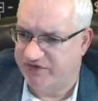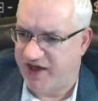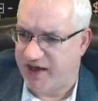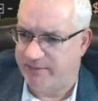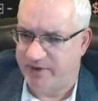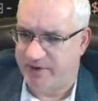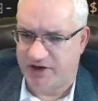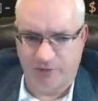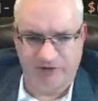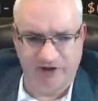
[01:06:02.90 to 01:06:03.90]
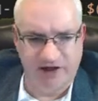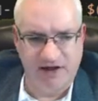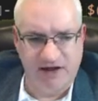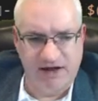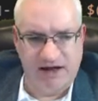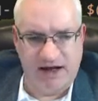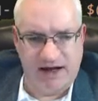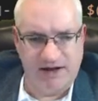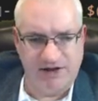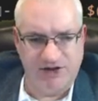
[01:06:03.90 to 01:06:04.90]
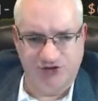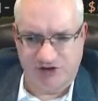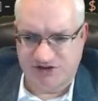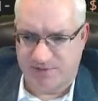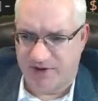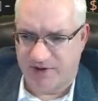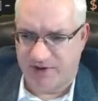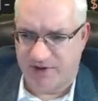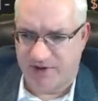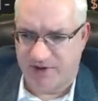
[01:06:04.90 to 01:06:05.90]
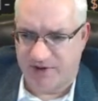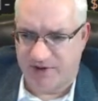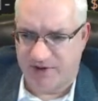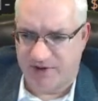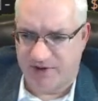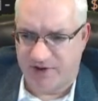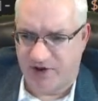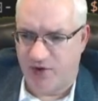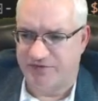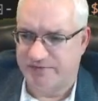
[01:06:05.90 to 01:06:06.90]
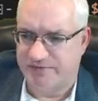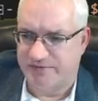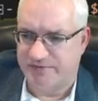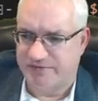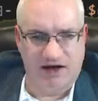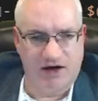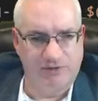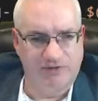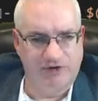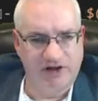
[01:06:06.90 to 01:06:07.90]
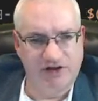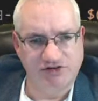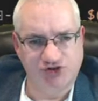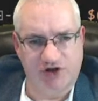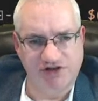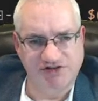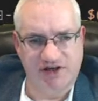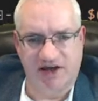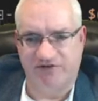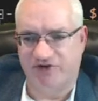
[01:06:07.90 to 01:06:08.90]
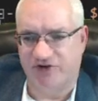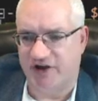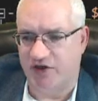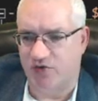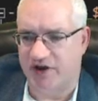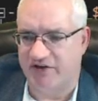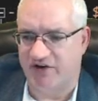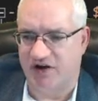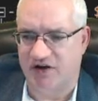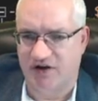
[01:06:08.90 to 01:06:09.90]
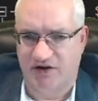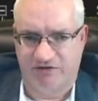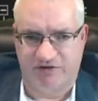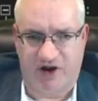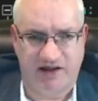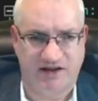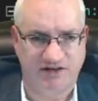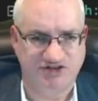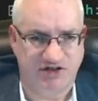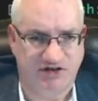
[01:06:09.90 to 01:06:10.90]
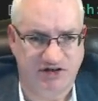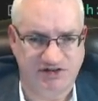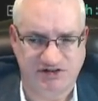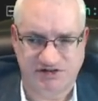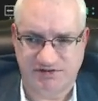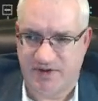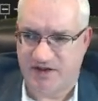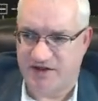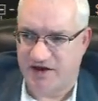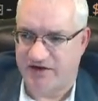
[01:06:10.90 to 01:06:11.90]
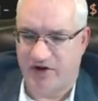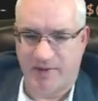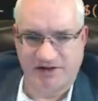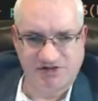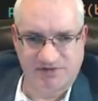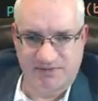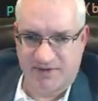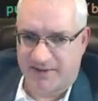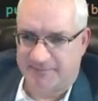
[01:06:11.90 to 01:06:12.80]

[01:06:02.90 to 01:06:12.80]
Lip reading: we've had, but hopefully you took something away from today's talk, and hopefully you'll join us again for another one of our Friday Lunch and Learns. Thank you very much.